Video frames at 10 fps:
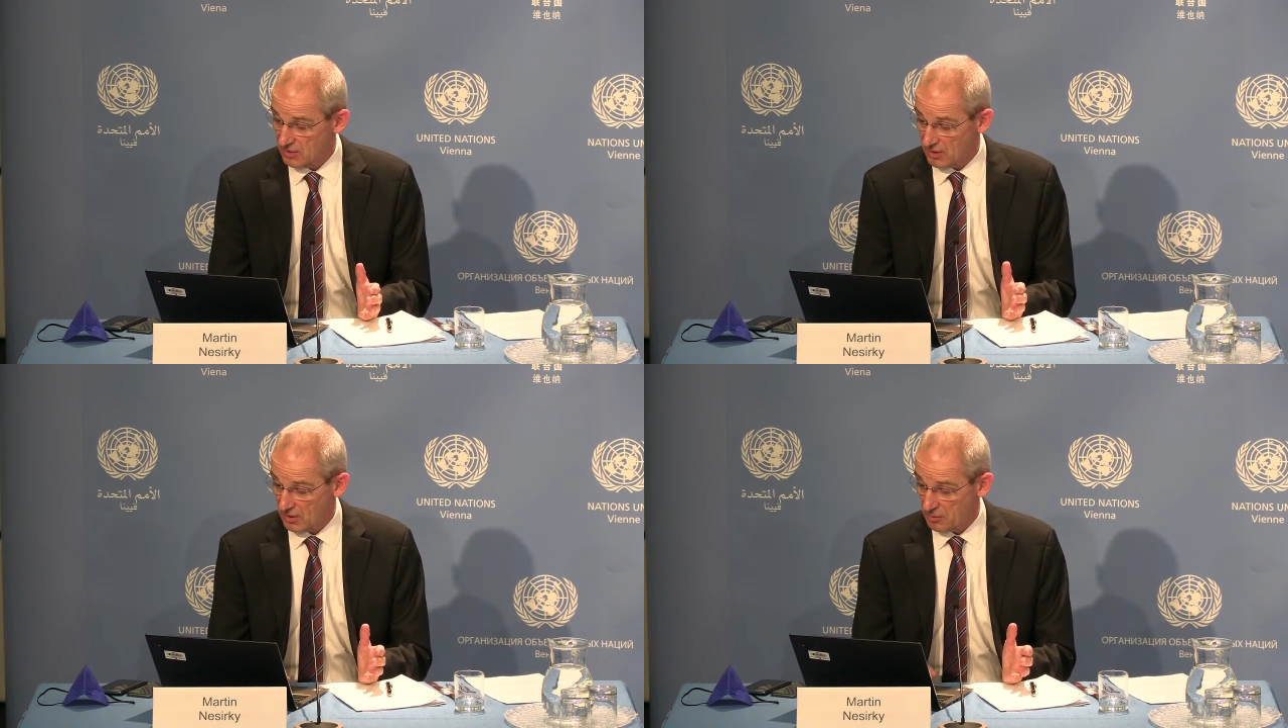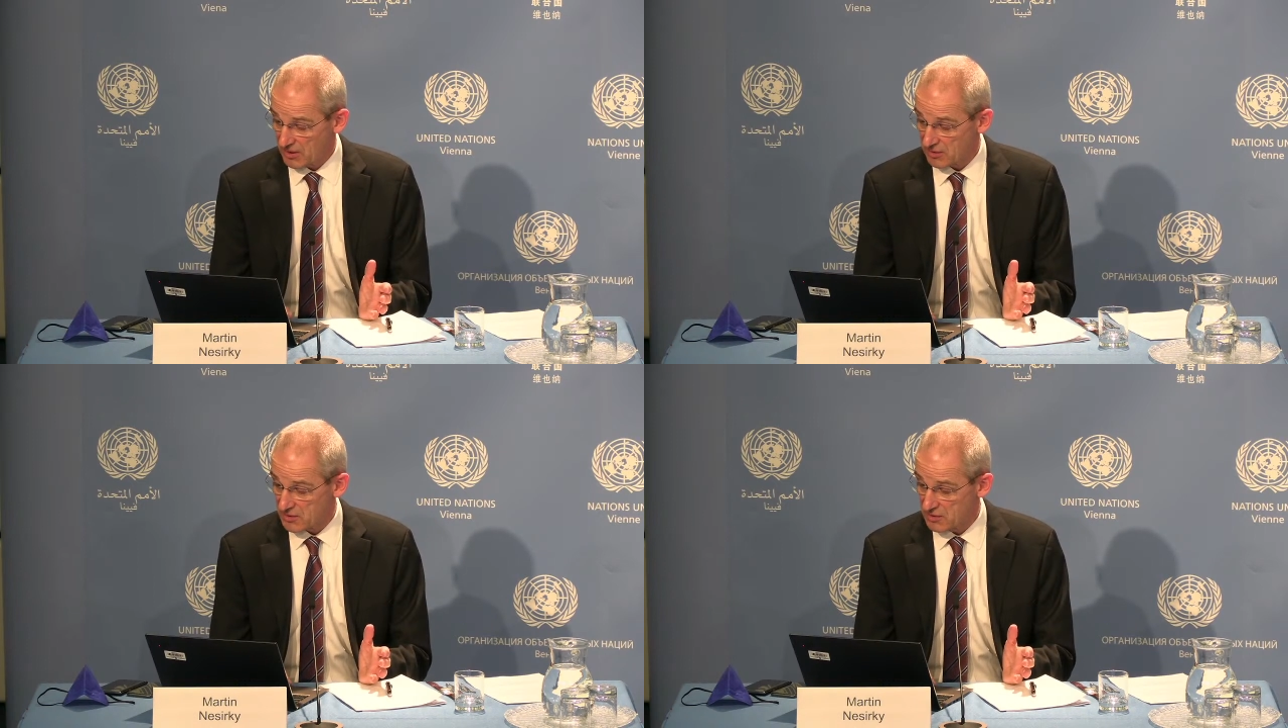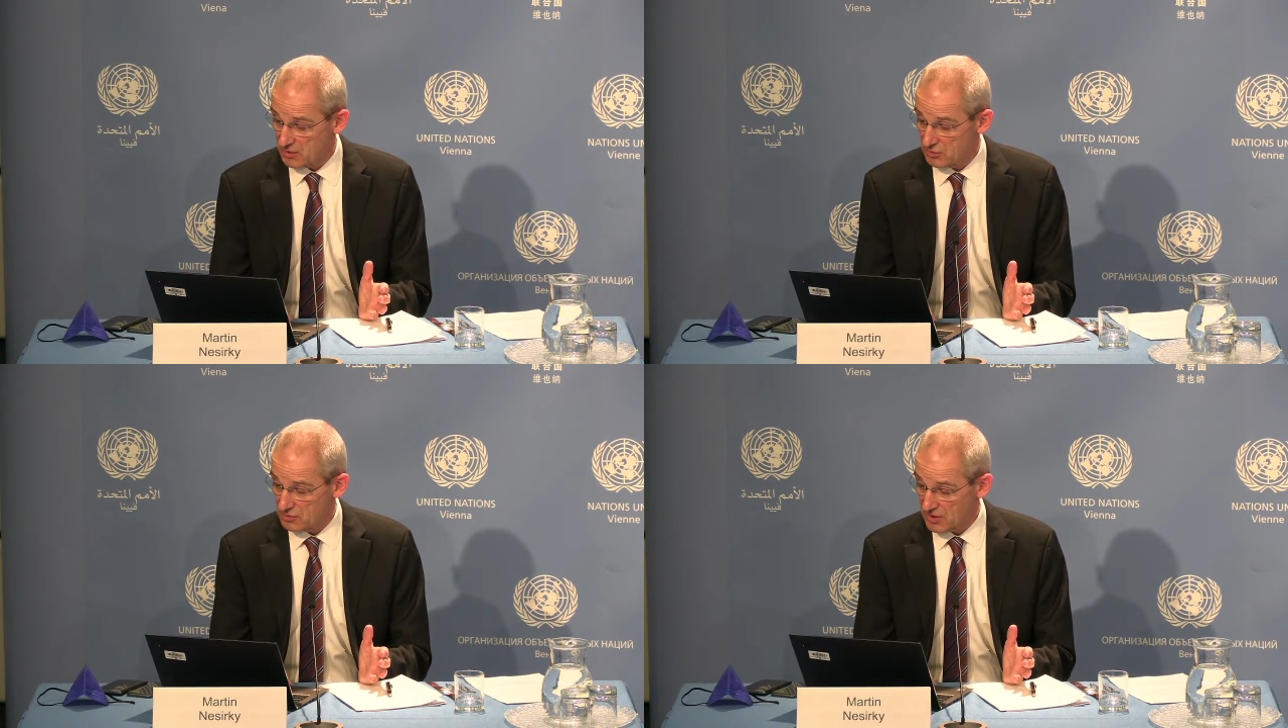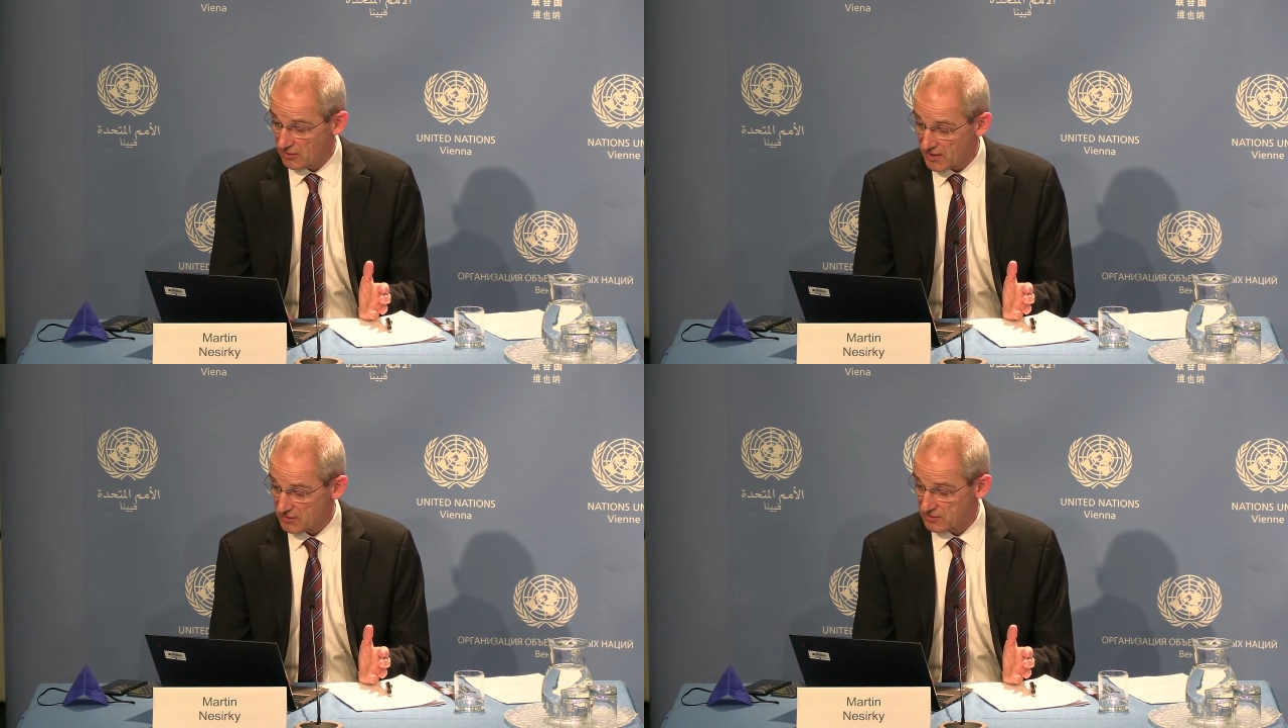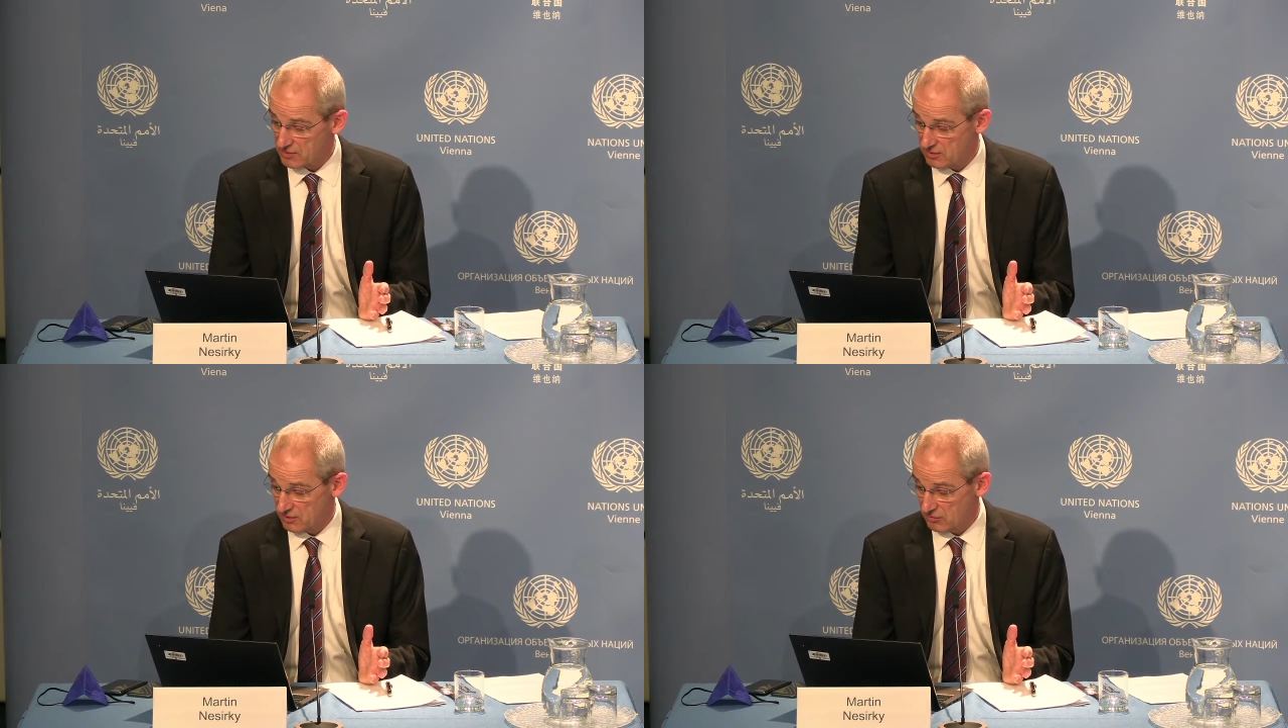apparently no direct
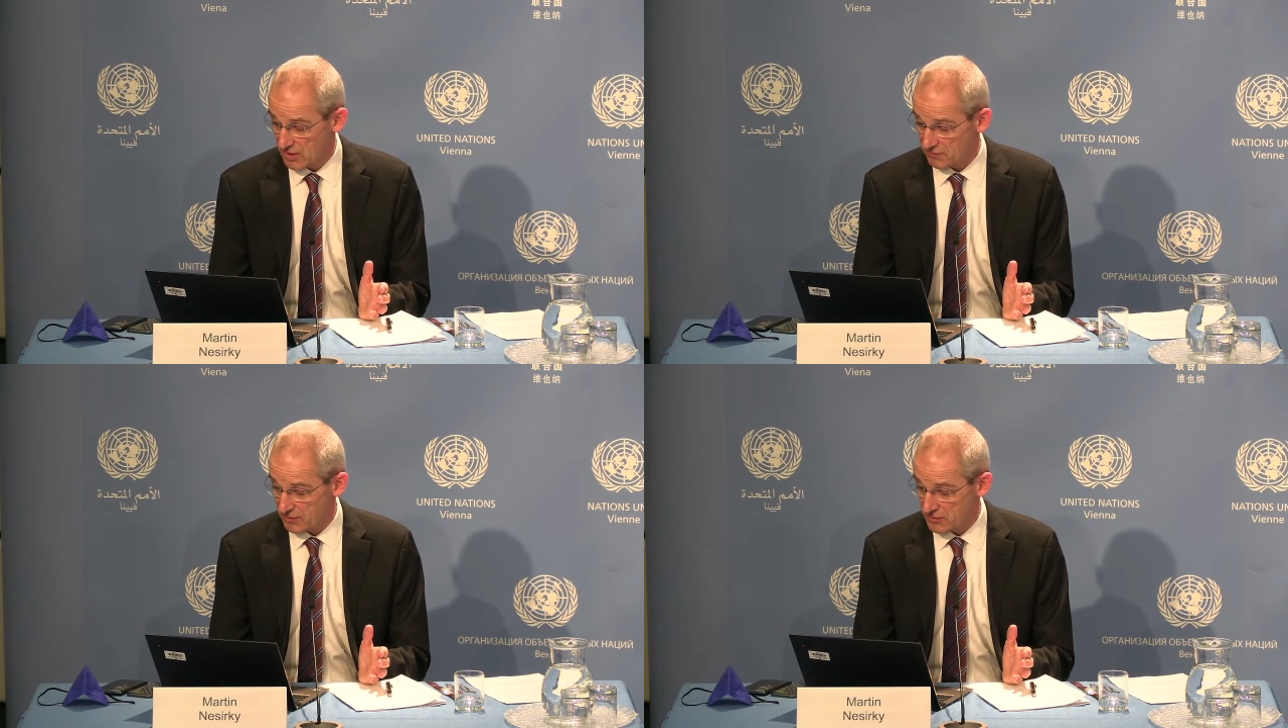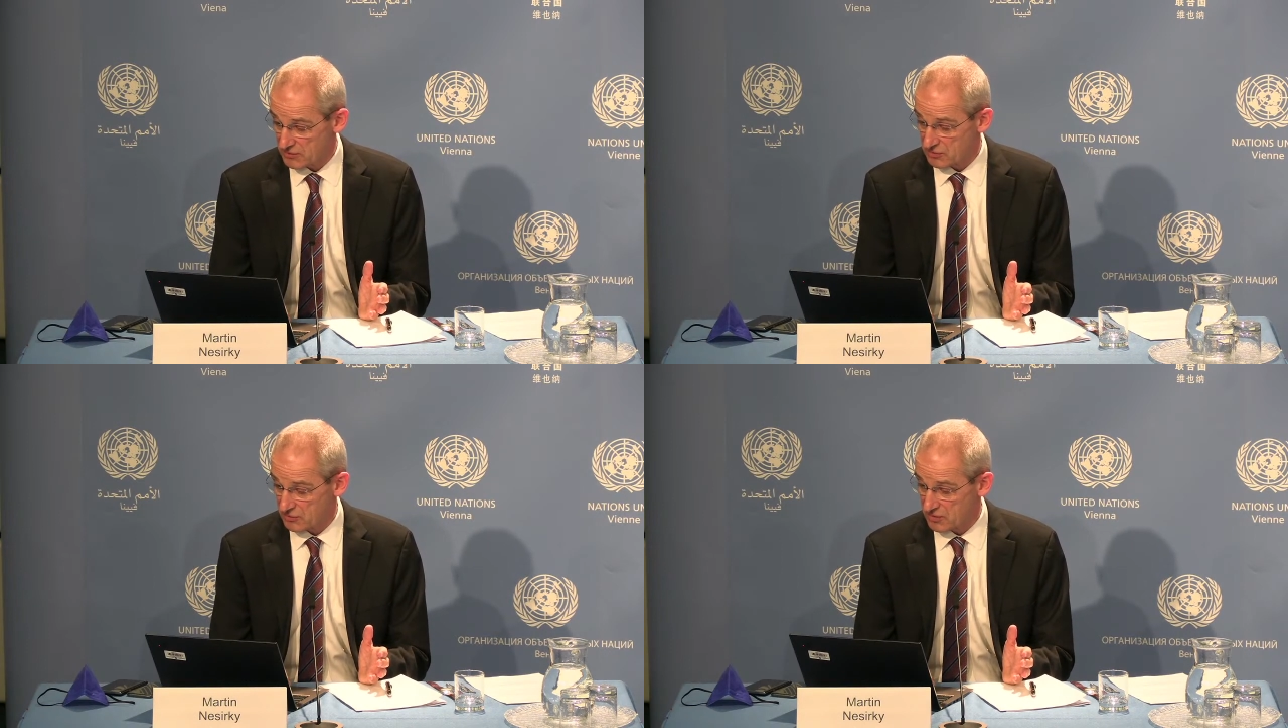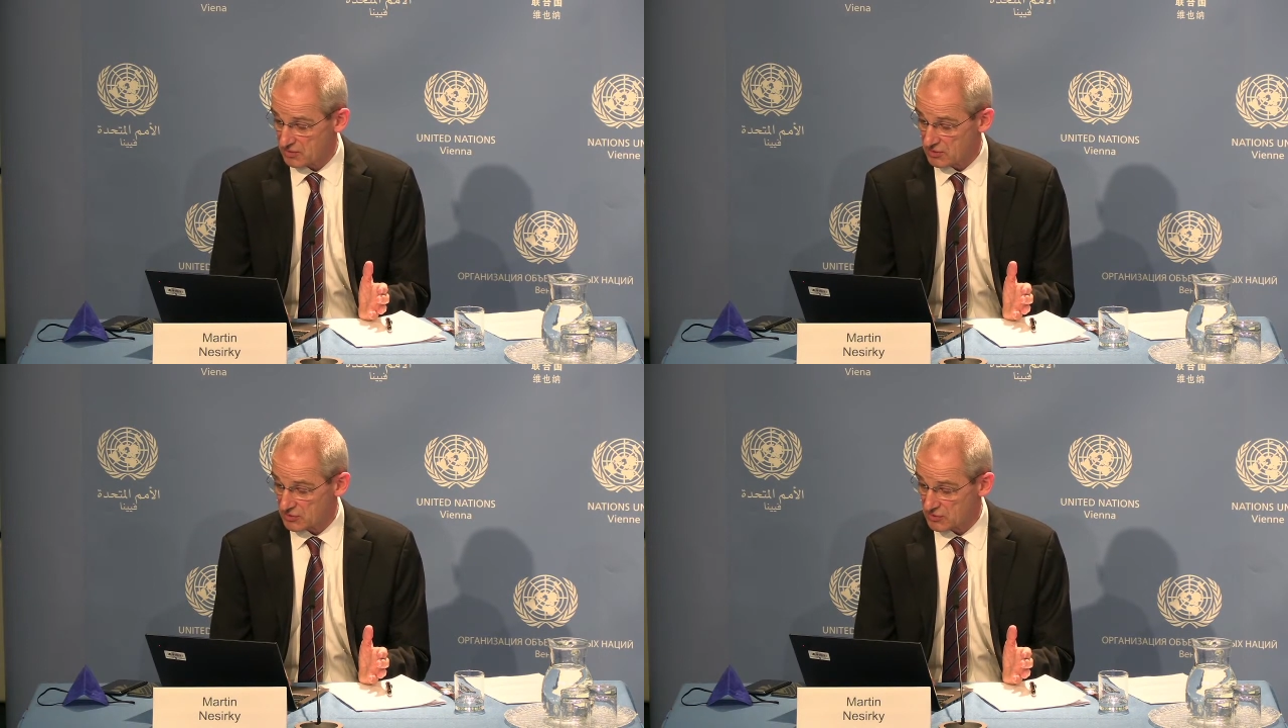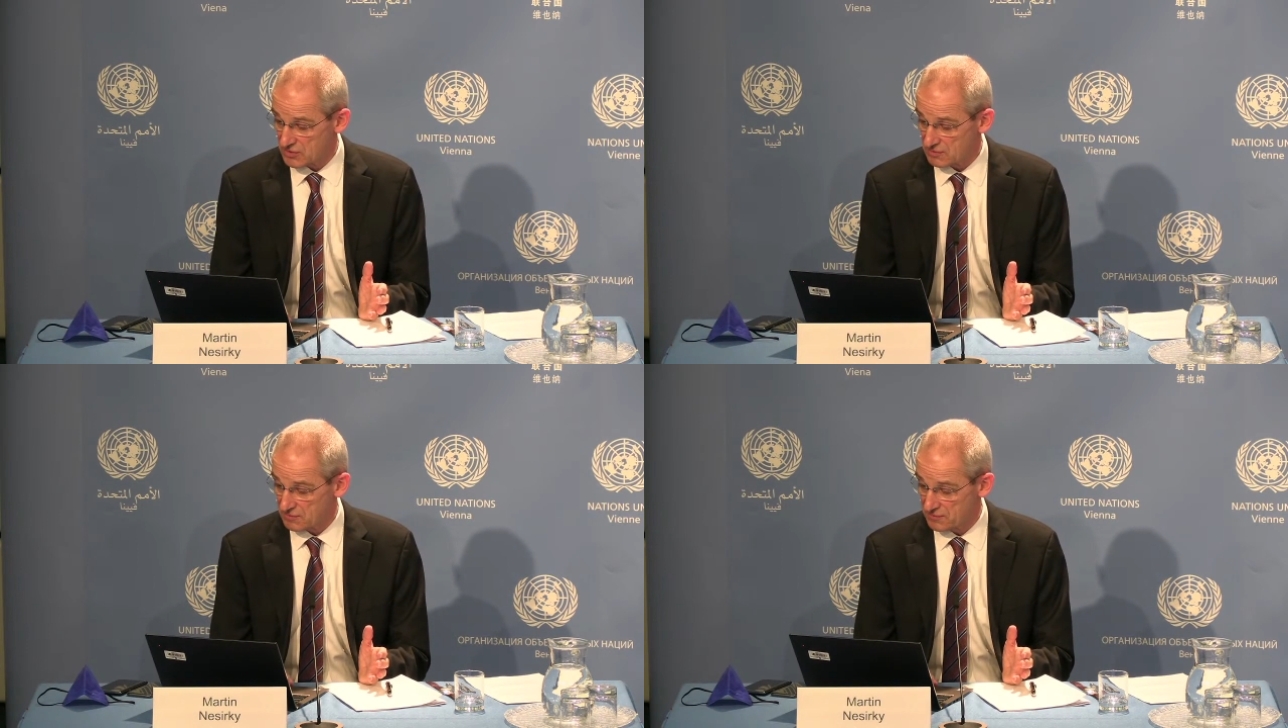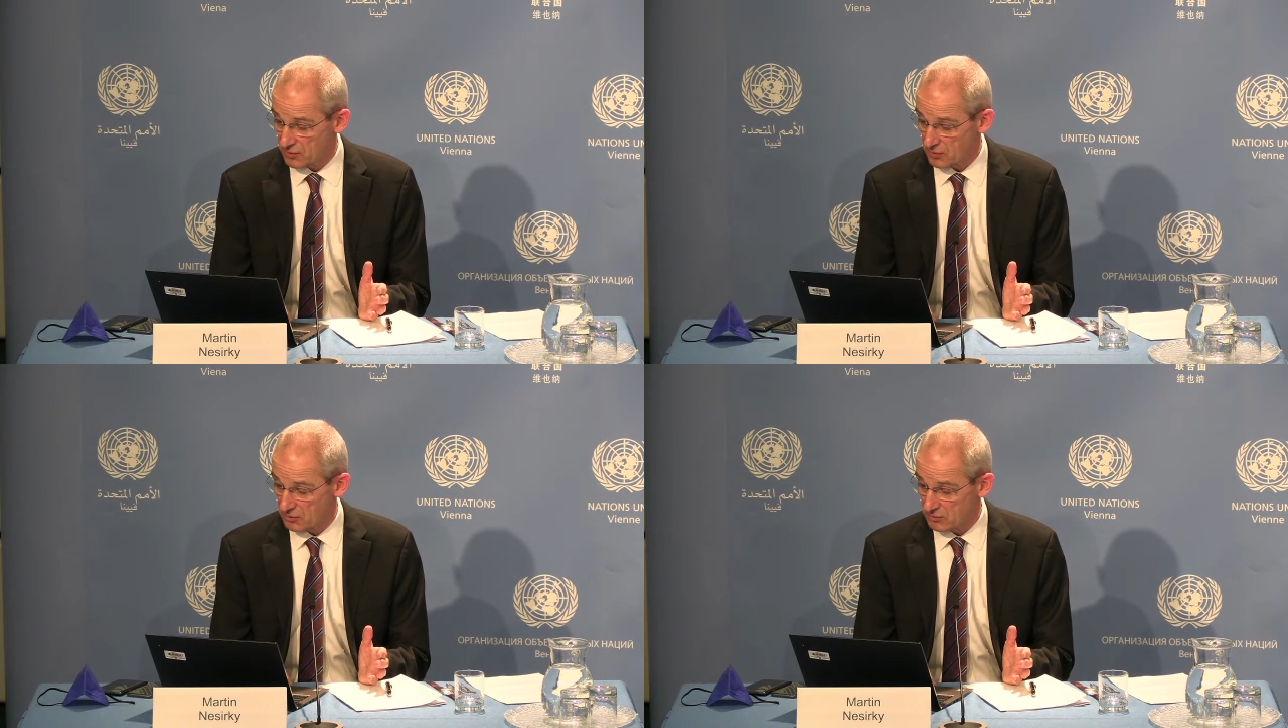reference to the initiative
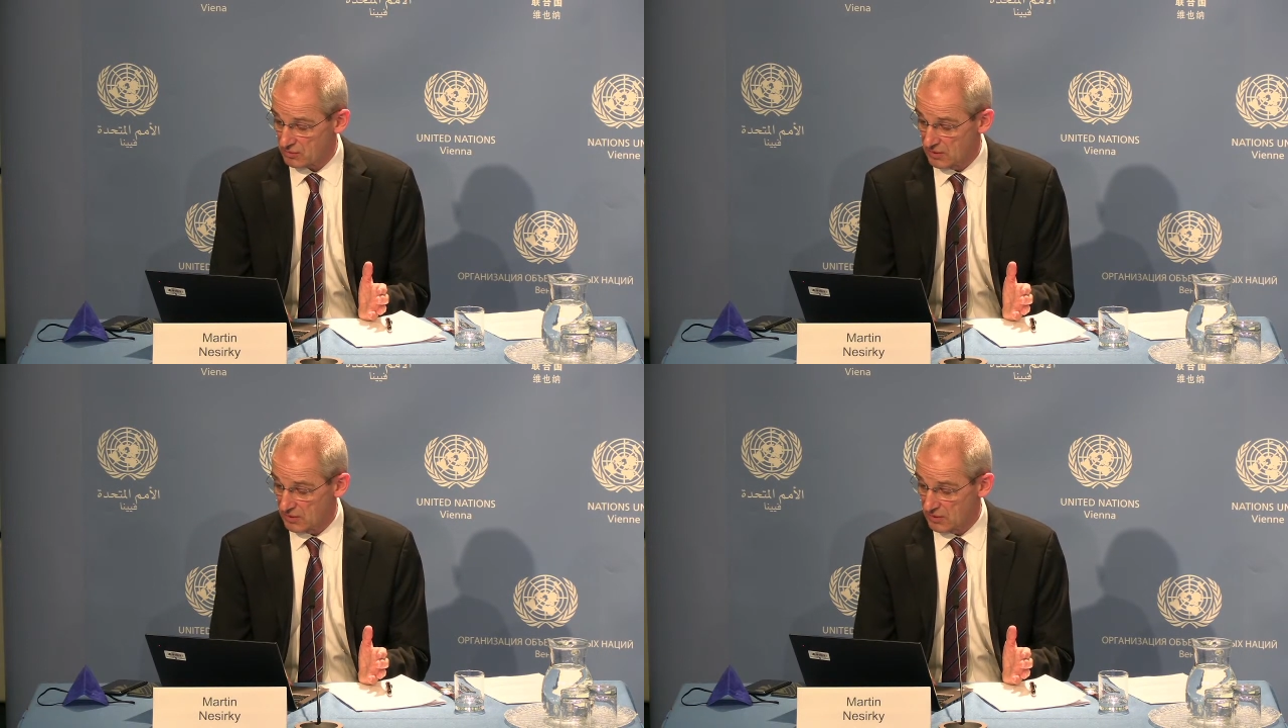on